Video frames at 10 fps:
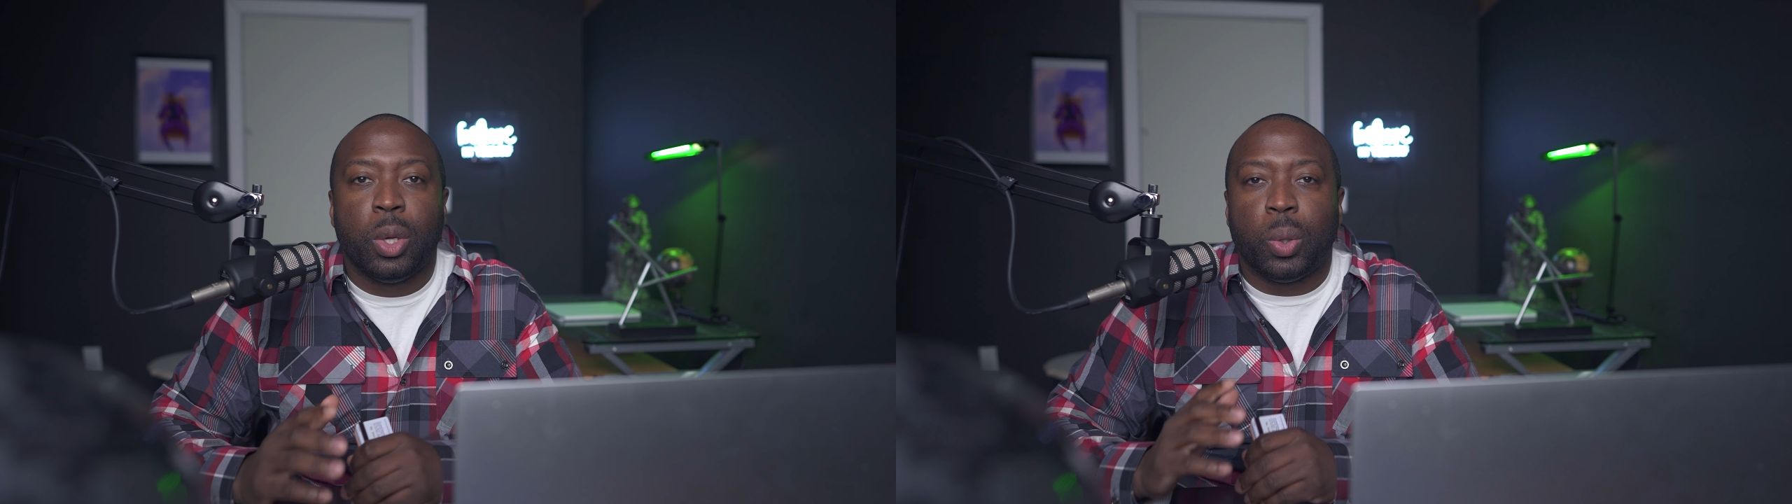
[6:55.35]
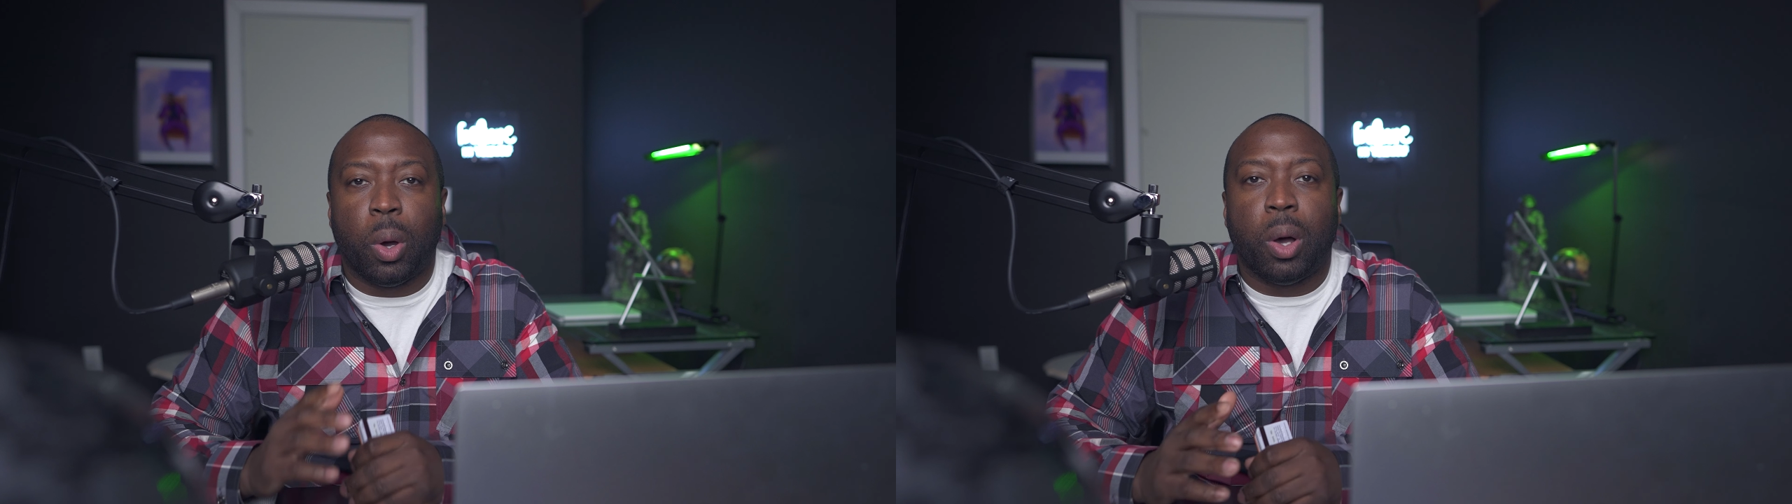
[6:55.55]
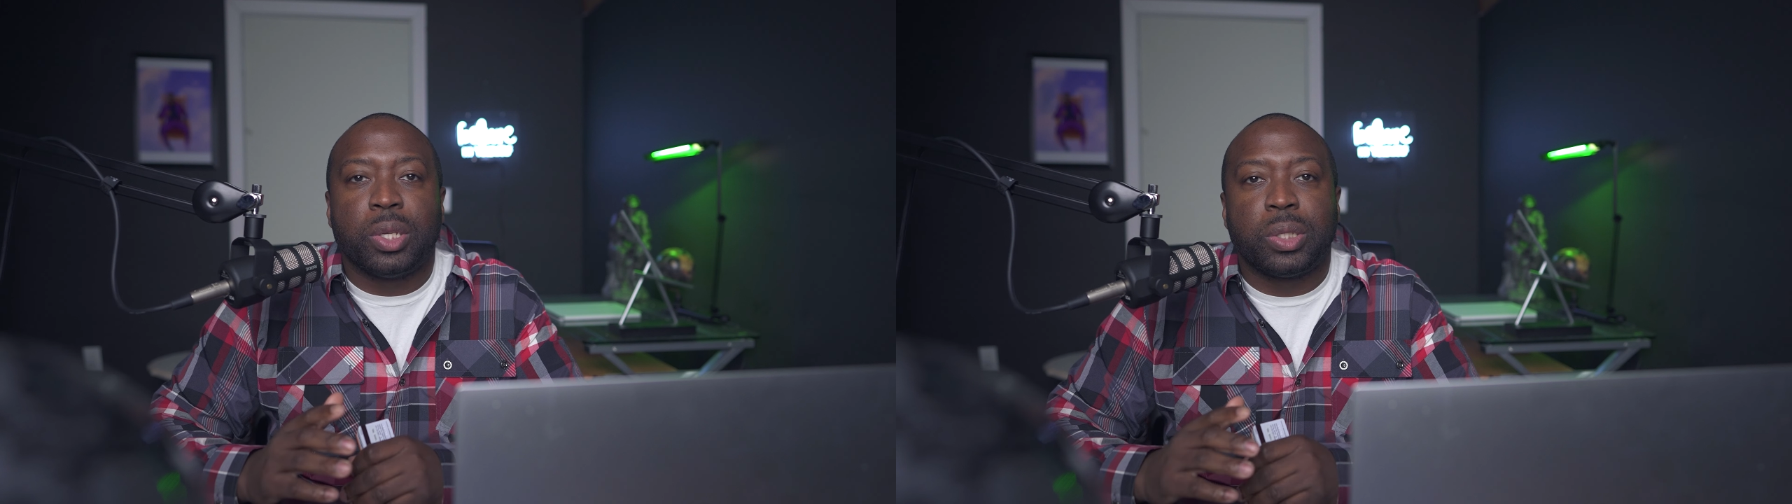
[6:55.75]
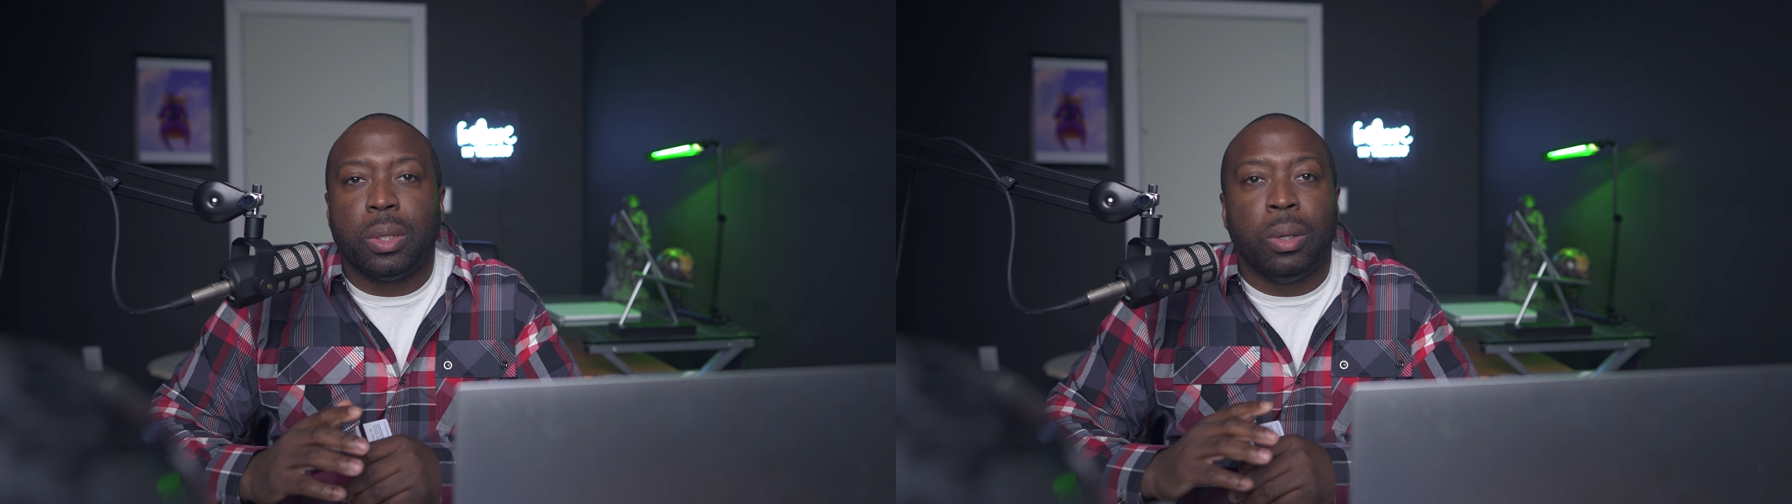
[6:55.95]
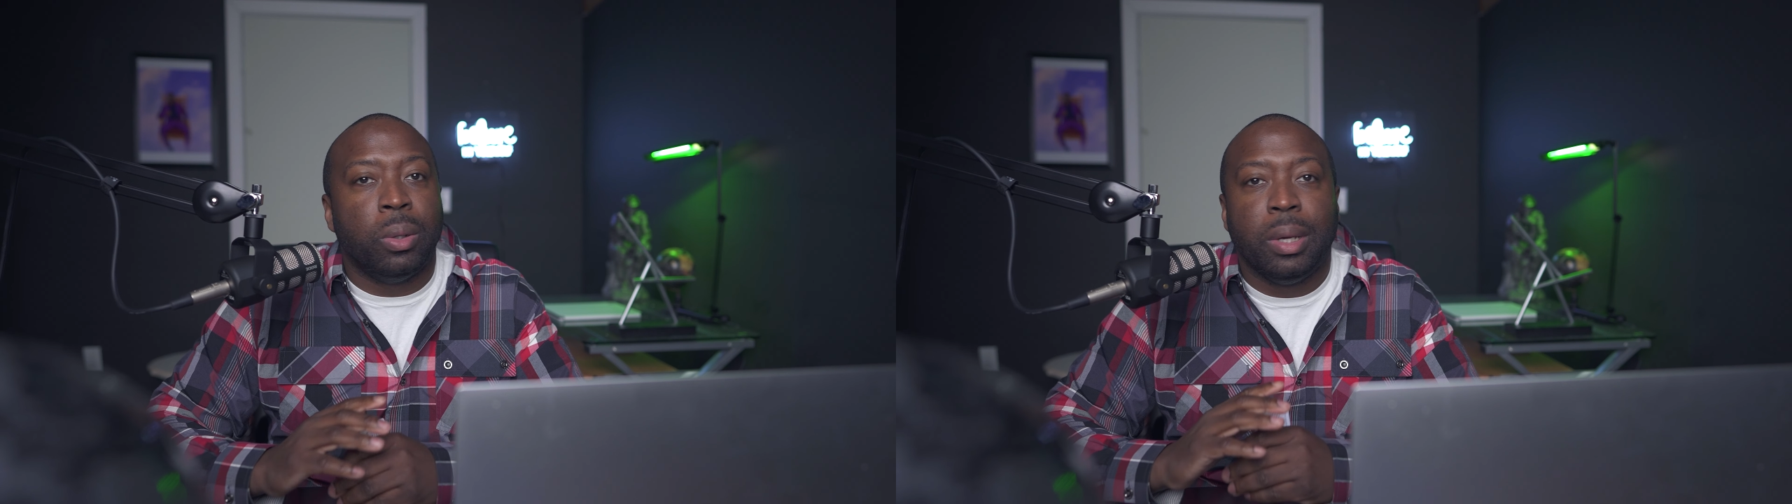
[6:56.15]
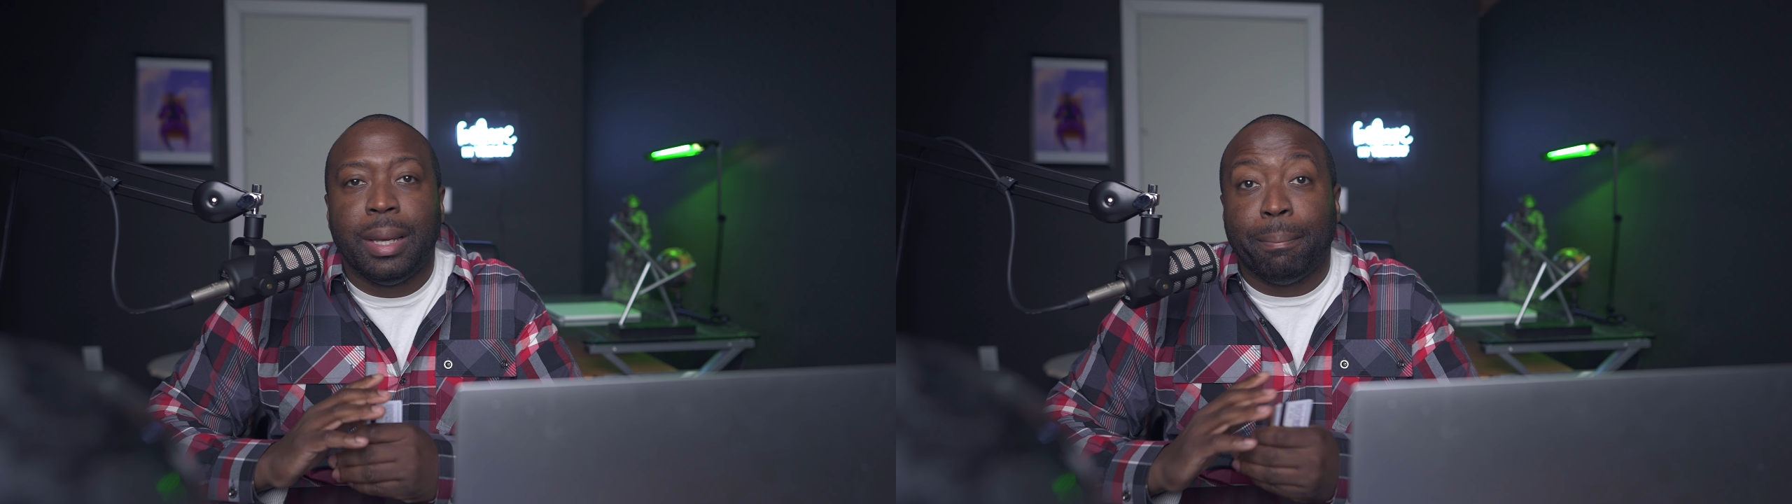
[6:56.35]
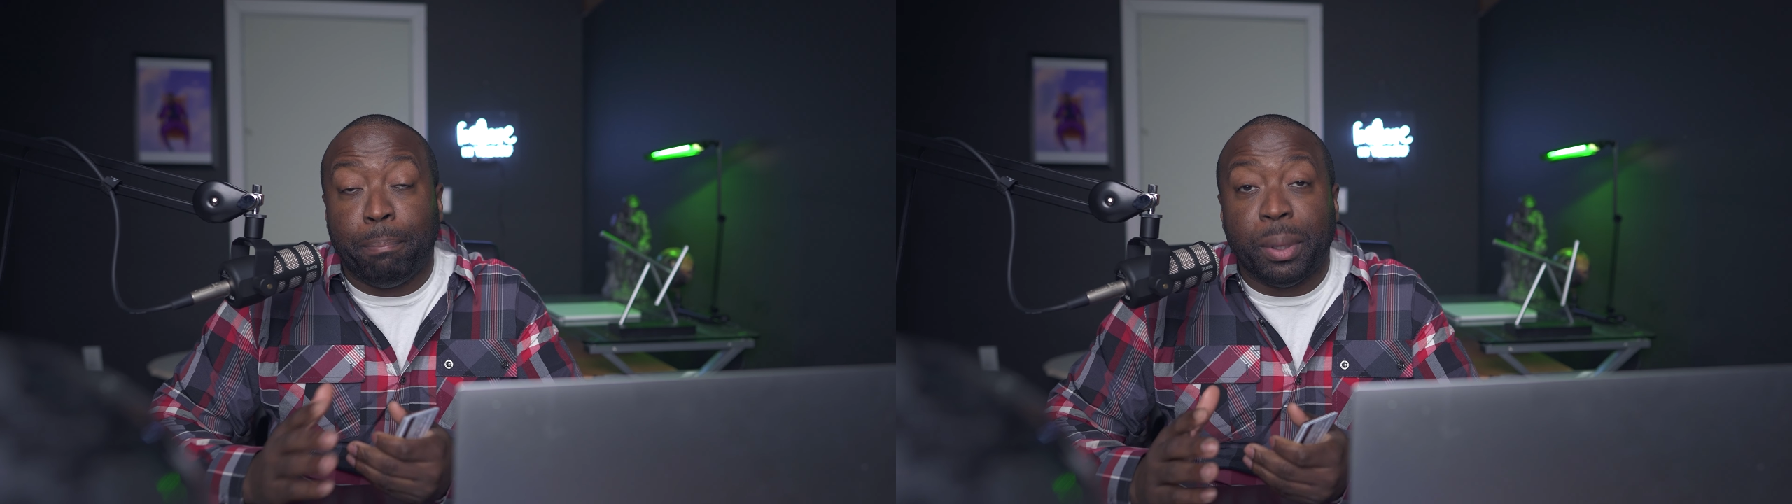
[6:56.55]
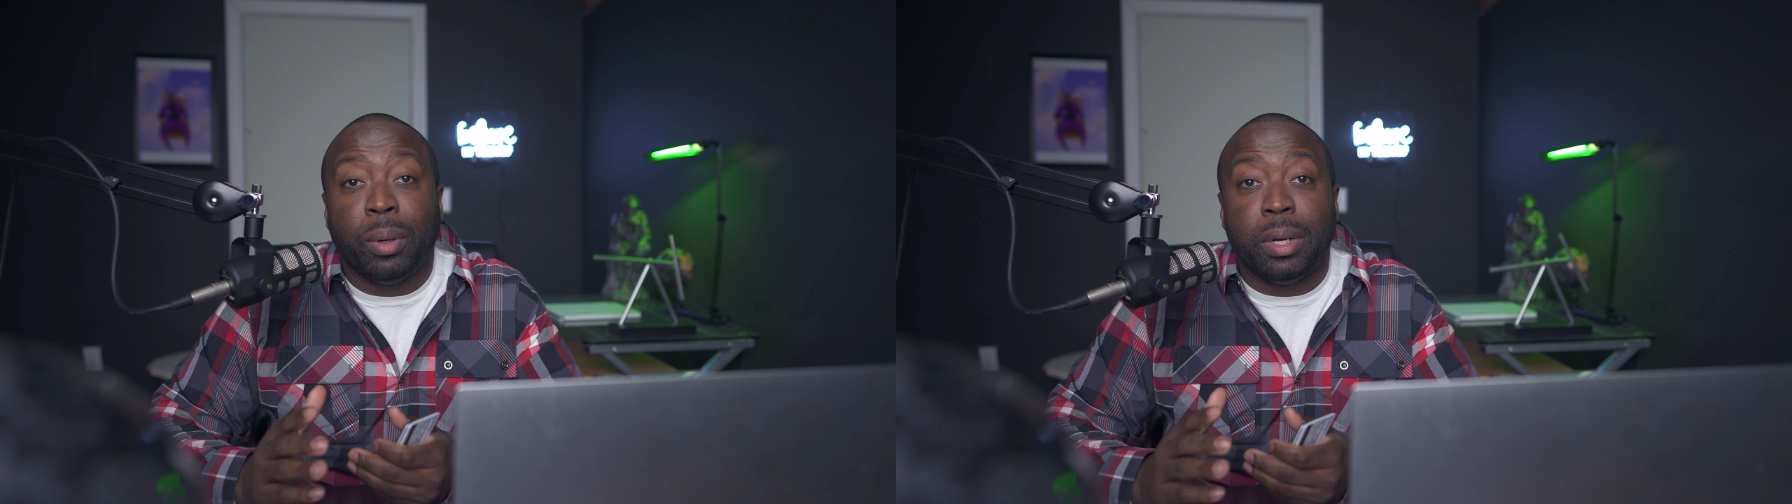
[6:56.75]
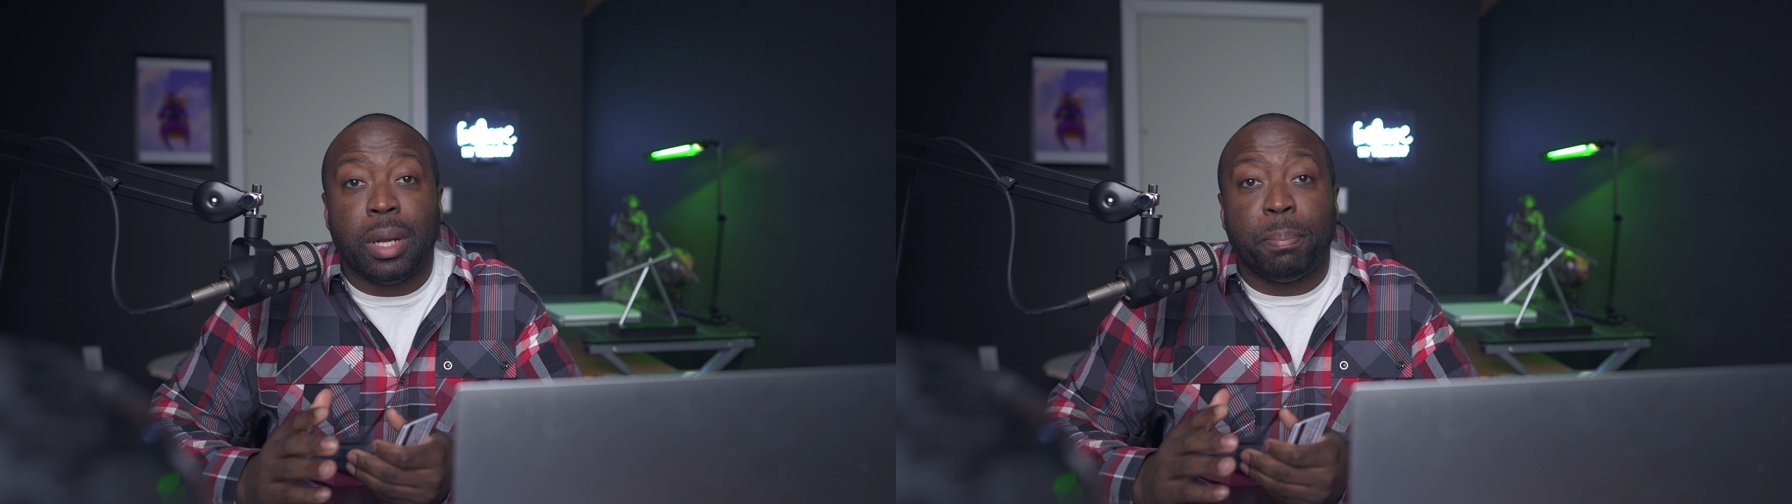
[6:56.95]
you also building